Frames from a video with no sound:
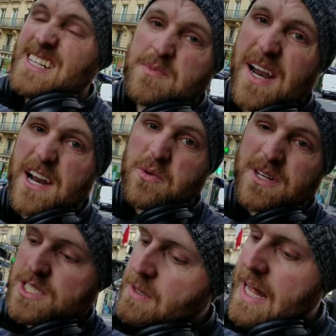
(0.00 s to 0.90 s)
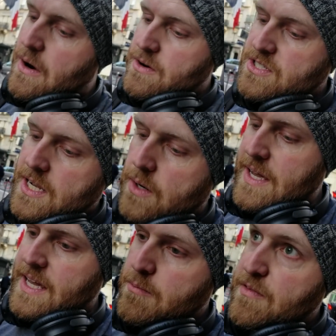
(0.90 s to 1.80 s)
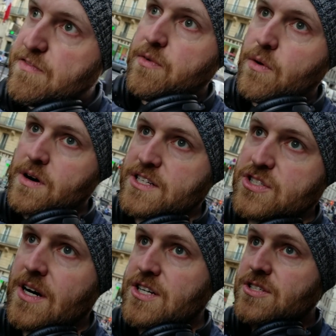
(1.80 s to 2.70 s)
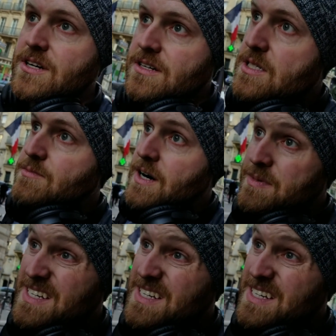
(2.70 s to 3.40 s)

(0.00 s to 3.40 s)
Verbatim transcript: get to bed at a reasonable hour so that I wake up before construction starts tomorrow.